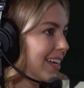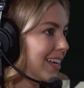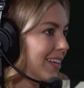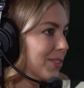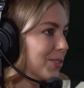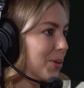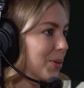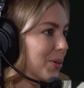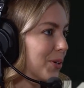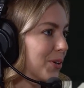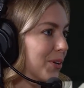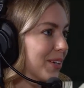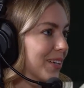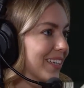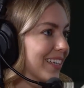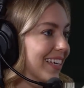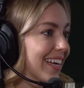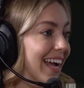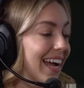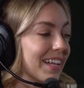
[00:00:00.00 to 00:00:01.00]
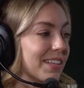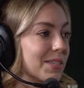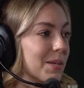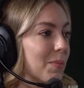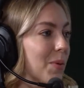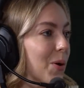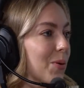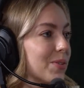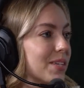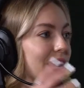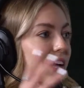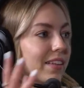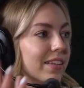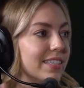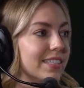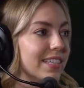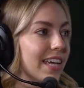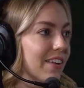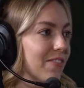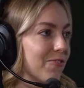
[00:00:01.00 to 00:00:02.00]
And so you're at some hotel
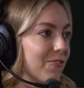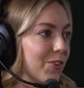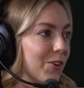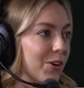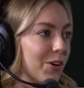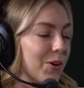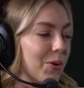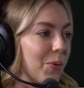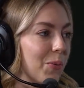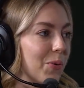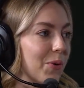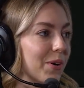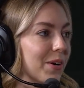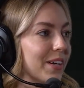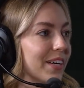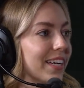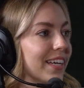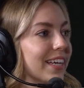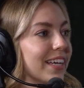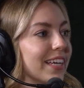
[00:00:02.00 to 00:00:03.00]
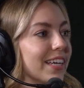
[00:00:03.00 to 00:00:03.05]
in Denver or